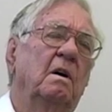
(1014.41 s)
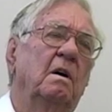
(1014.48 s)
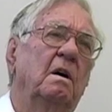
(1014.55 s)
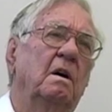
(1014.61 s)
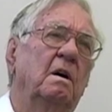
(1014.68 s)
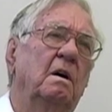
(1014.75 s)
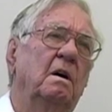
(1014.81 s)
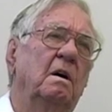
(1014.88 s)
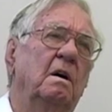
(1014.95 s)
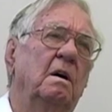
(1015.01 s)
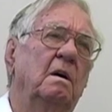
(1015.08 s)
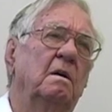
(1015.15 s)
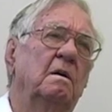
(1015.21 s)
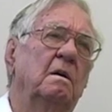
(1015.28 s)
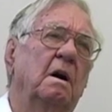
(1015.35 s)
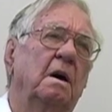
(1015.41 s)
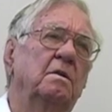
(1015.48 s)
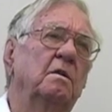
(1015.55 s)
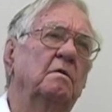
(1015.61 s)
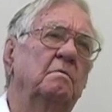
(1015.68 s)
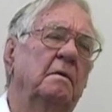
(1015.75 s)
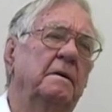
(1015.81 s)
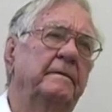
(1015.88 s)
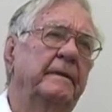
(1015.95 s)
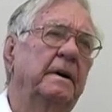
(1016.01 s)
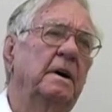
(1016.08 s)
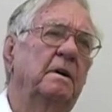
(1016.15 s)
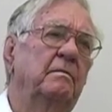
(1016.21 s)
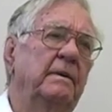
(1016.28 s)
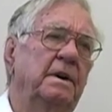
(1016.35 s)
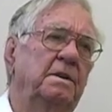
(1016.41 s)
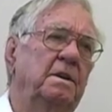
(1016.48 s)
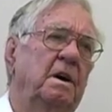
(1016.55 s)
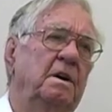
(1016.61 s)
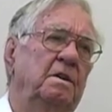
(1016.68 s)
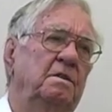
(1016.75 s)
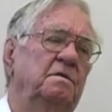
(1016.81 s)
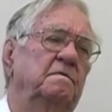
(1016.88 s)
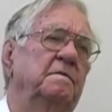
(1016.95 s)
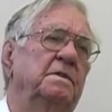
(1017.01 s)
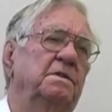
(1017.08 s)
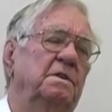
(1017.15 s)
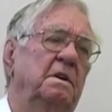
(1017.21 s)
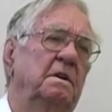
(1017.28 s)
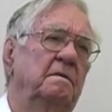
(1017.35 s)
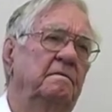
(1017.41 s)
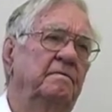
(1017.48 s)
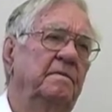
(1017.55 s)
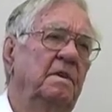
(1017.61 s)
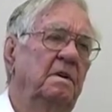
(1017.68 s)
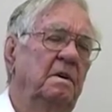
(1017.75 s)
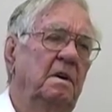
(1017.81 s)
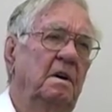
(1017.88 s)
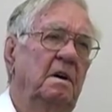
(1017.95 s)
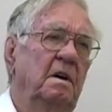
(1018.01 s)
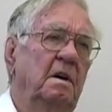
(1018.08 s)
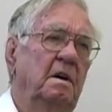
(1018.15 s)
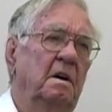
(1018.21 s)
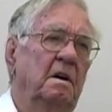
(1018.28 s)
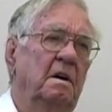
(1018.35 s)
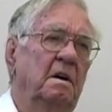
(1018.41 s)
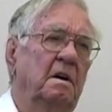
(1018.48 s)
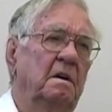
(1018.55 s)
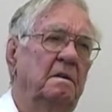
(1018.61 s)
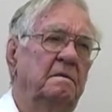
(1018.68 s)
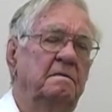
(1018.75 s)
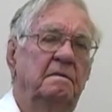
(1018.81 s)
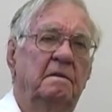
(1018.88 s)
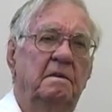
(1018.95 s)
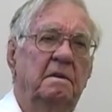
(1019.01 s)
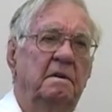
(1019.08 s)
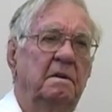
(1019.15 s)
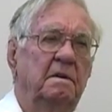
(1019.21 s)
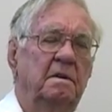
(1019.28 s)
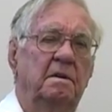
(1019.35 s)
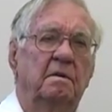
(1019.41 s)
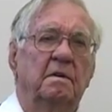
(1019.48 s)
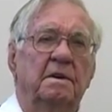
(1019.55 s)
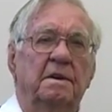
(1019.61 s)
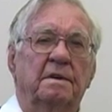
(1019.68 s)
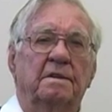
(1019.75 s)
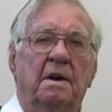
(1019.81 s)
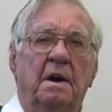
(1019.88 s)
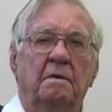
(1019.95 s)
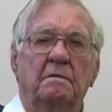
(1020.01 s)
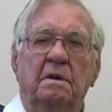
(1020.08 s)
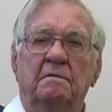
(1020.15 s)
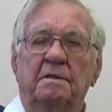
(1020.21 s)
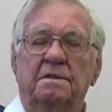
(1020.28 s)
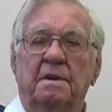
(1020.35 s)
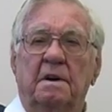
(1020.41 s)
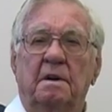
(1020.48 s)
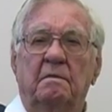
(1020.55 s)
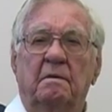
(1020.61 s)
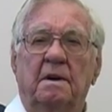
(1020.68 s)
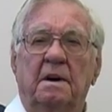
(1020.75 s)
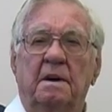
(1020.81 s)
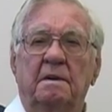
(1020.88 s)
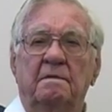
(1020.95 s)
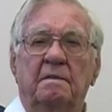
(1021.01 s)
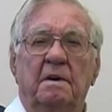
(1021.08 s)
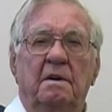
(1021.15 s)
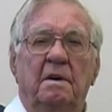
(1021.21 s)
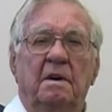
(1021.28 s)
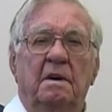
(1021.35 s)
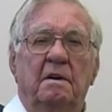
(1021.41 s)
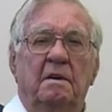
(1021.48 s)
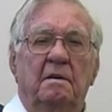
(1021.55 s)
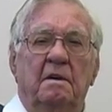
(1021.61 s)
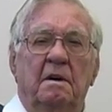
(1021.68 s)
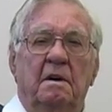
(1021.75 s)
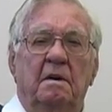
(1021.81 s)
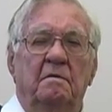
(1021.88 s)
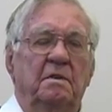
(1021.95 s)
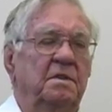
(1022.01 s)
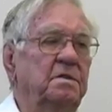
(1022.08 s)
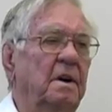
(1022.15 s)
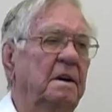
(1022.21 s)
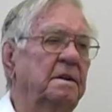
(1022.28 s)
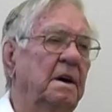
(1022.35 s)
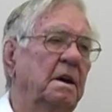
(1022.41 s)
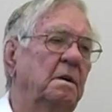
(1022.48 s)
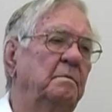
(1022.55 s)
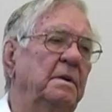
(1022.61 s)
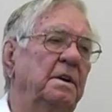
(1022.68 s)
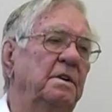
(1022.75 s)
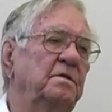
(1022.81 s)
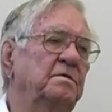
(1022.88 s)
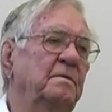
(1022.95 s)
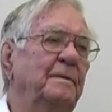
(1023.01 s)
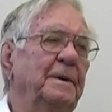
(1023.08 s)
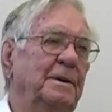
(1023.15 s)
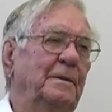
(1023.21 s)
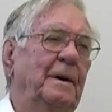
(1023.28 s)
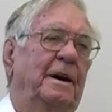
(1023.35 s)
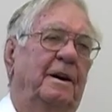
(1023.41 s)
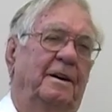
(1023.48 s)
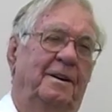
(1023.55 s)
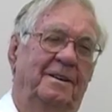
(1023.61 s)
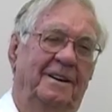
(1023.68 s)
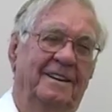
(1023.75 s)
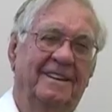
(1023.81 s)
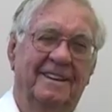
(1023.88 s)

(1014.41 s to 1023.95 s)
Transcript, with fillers: I don't remember how many days, but during the time we was there, why we shot down a British Spitfire.